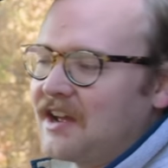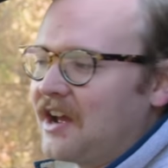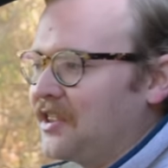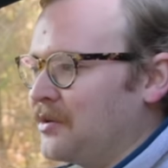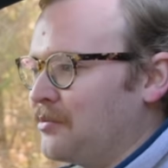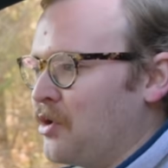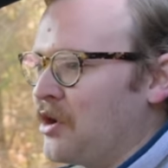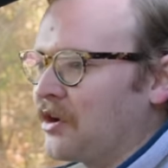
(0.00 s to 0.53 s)

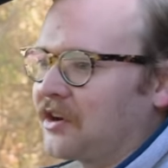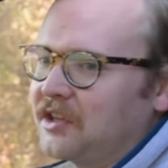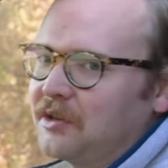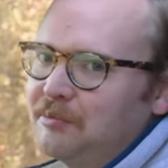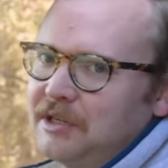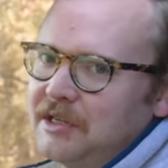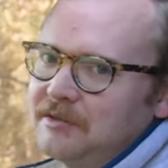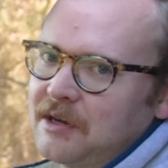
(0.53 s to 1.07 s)
and the Merc and the
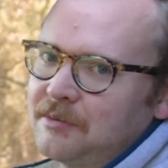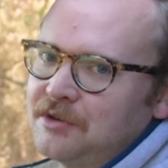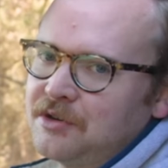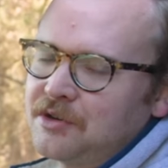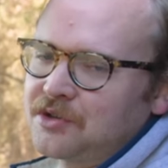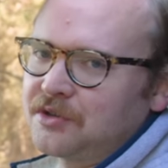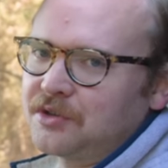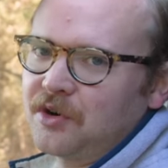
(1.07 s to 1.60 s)
B M W
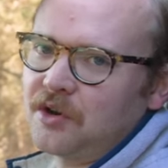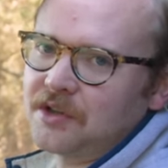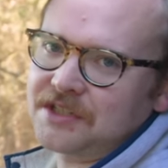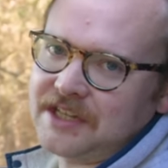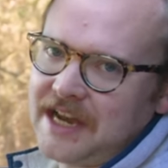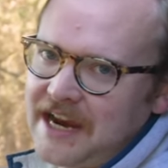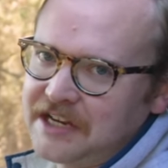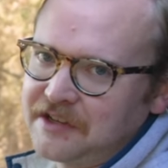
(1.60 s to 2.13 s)
should
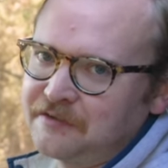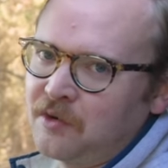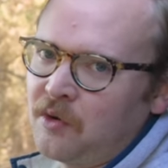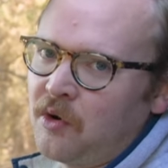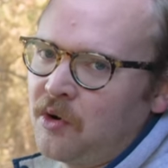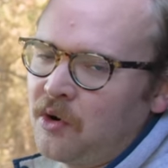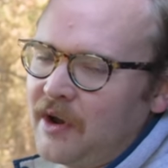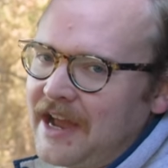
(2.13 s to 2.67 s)
cost
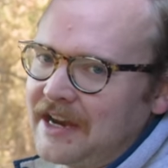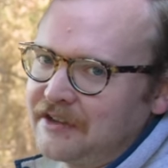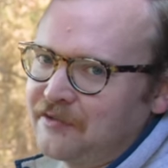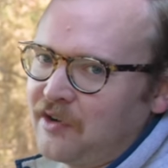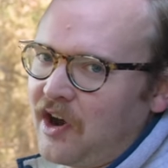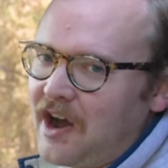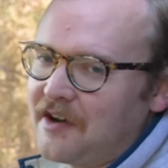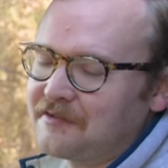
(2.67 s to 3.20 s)
eighty-four or
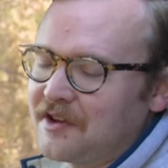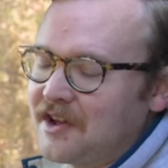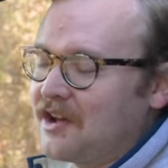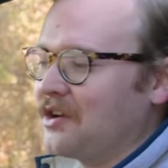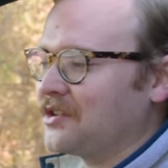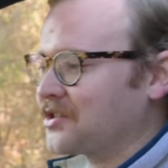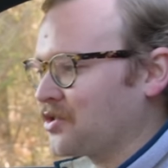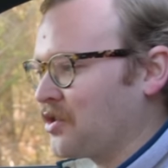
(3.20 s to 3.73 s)
eighty-five.
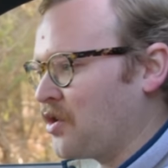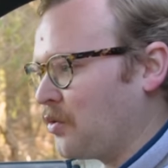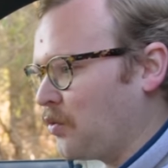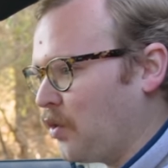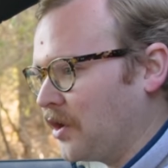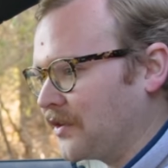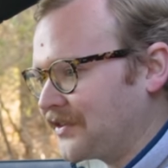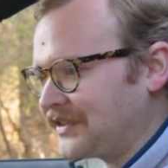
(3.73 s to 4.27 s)
So
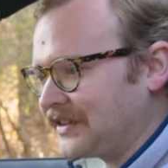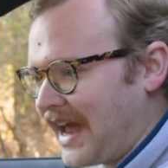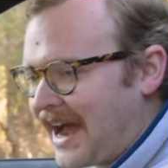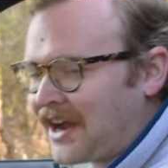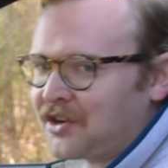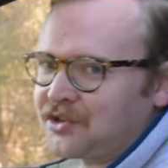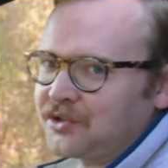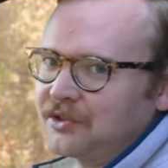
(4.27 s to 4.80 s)
what's
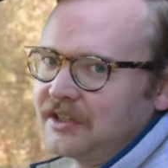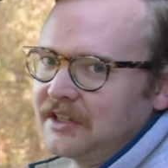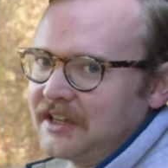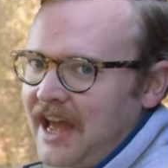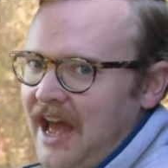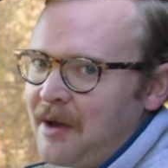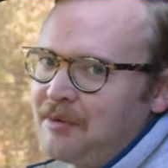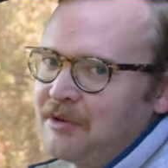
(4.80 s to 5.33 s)
actually
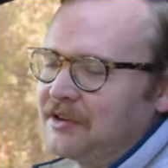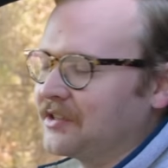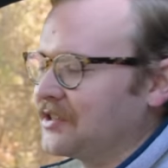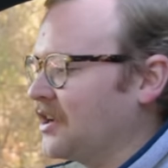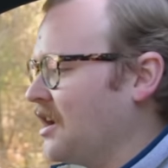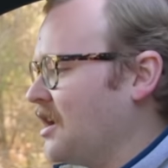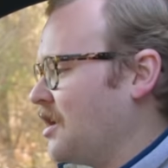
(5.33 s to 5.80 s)
happened?